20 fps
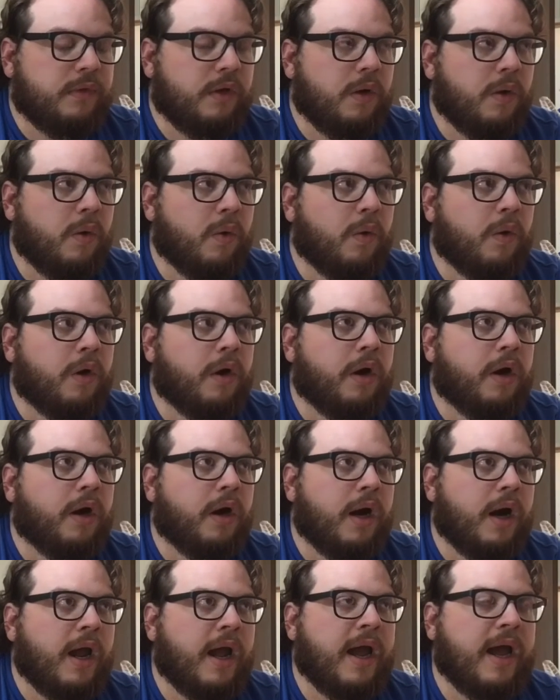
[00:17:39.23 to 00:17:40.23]

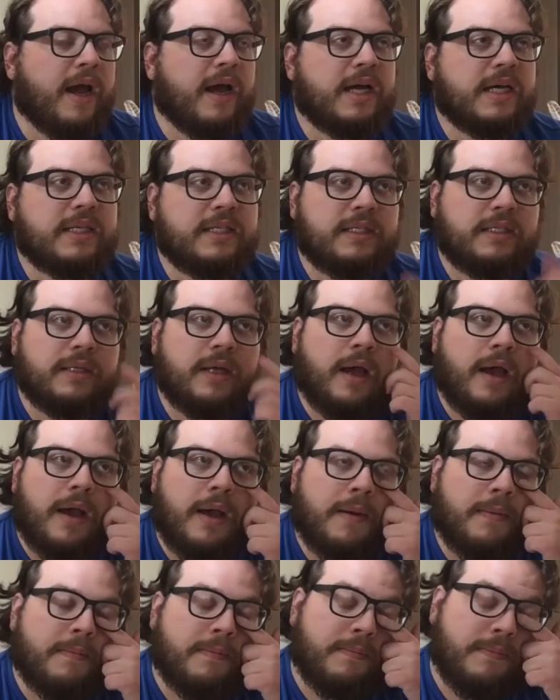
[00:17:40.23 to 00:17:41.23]
or has
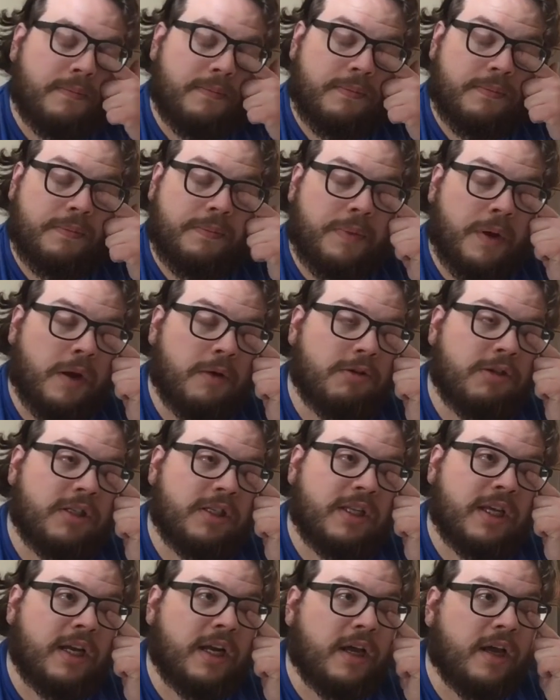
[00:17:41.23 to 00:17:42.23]
posted